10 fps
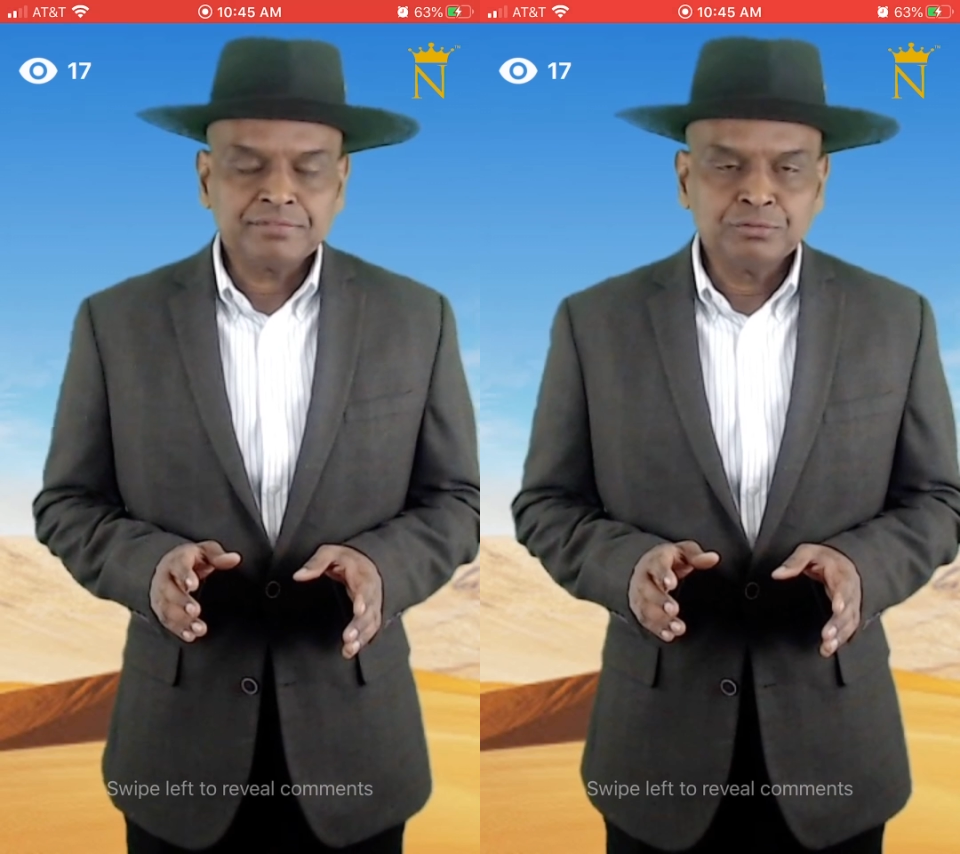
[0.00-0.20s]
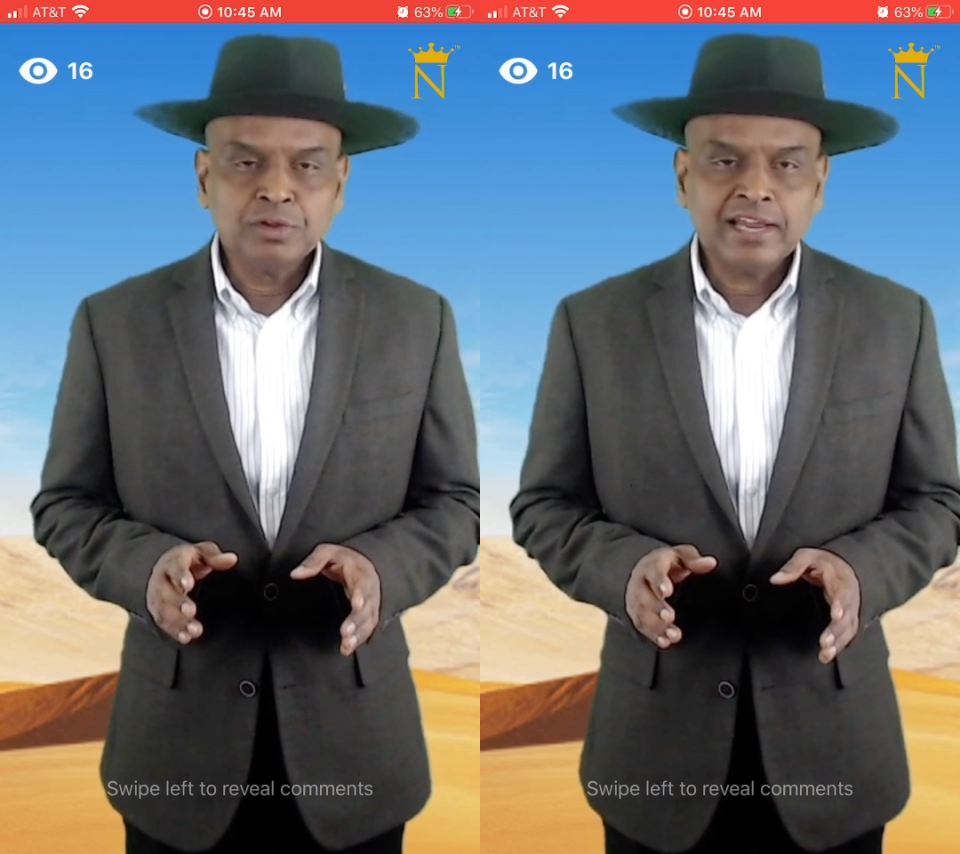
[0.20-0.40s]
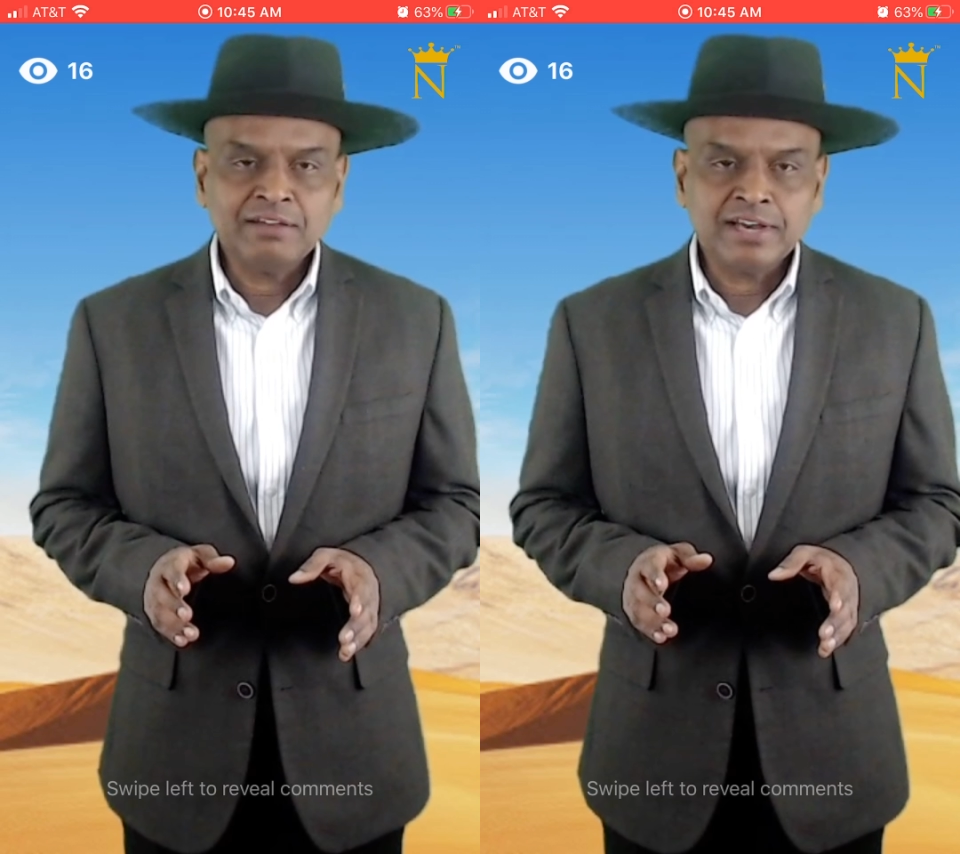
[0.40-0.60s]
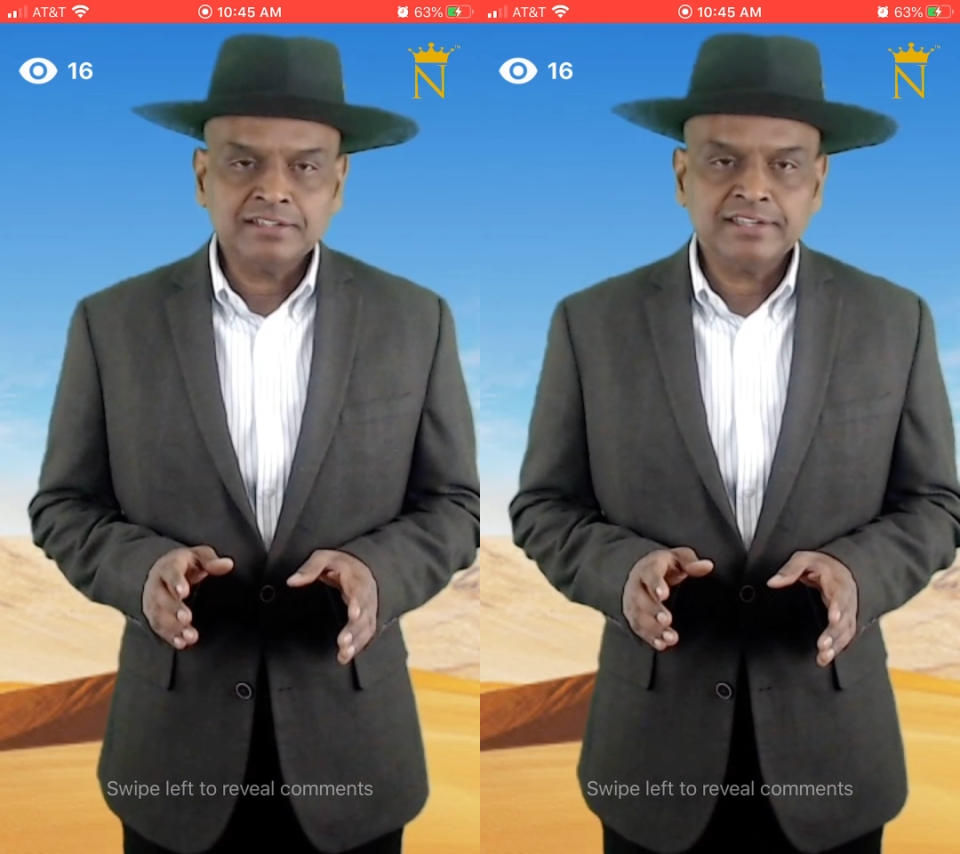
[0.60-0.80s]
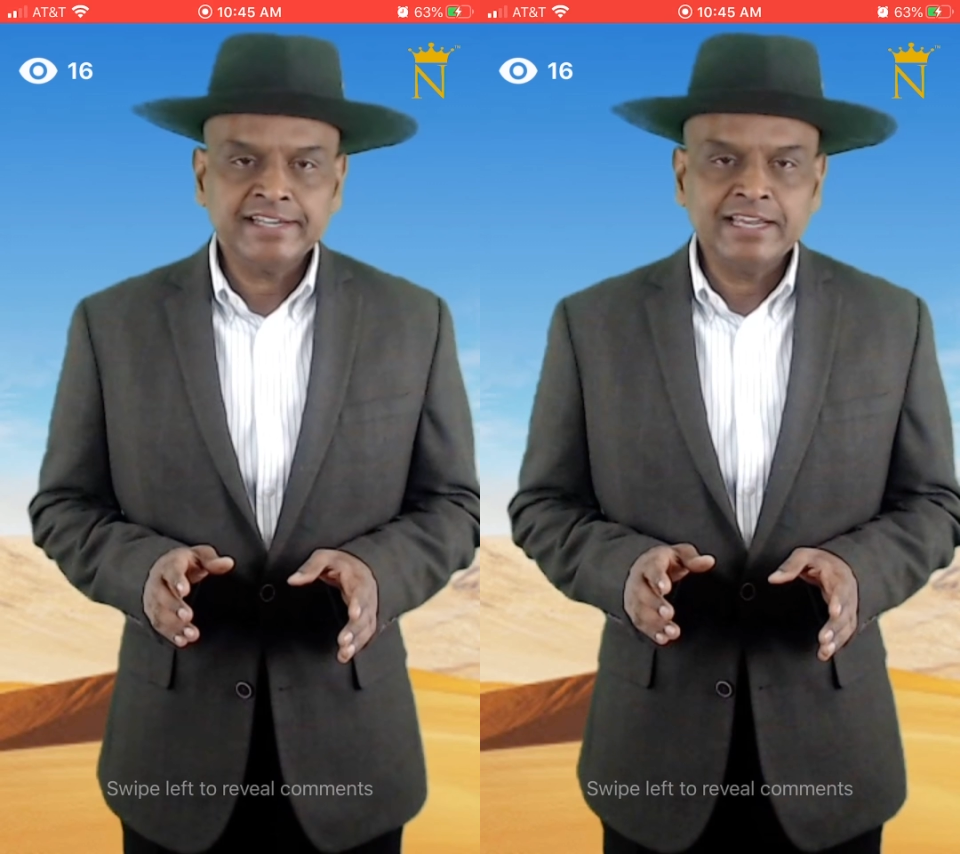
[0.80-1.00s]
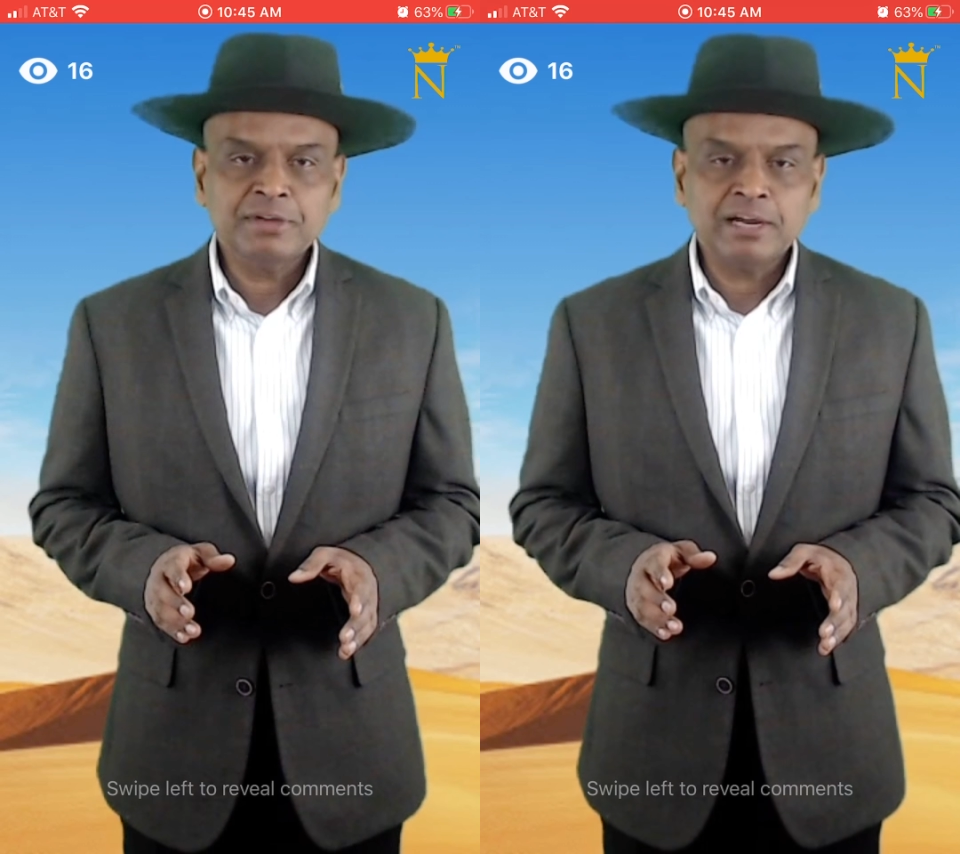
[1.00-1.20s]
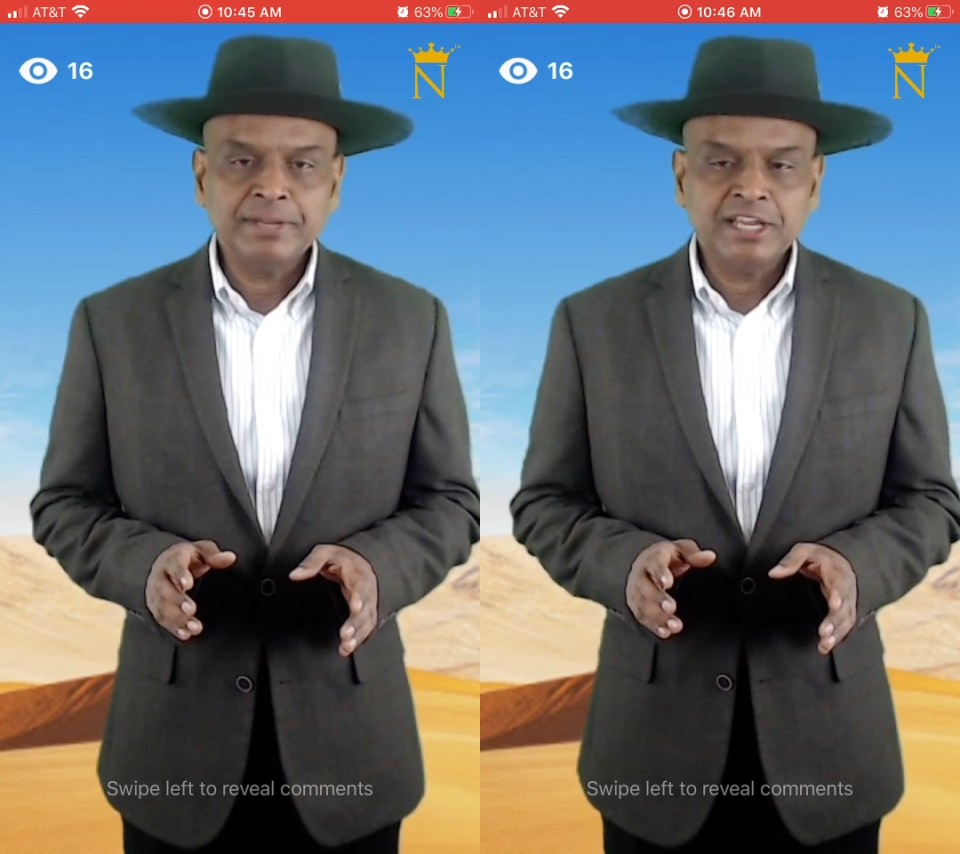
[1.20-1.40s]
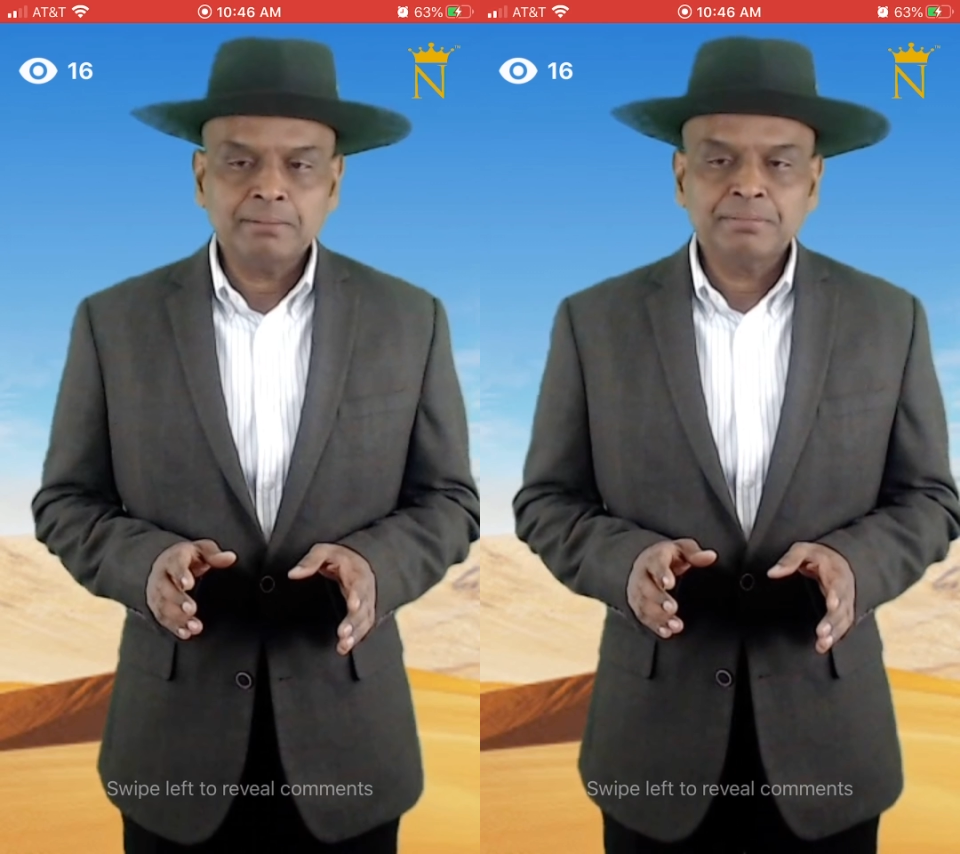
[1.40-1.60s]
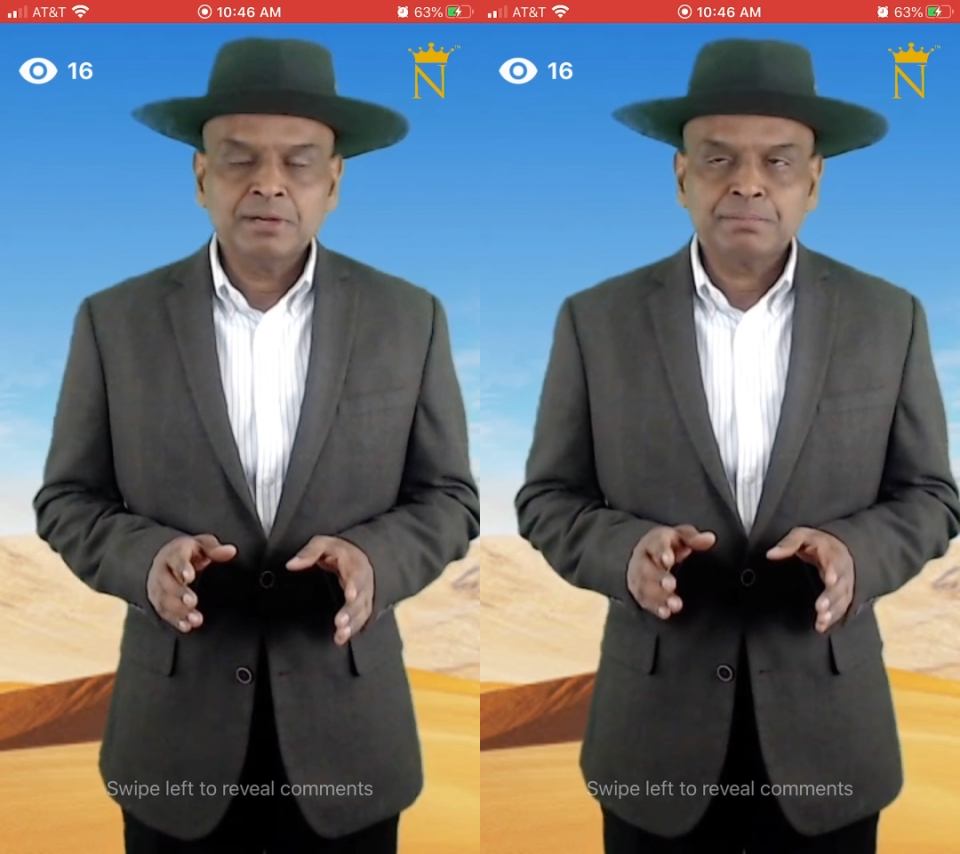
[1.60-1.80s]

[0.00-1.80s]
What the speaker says: have another game coming up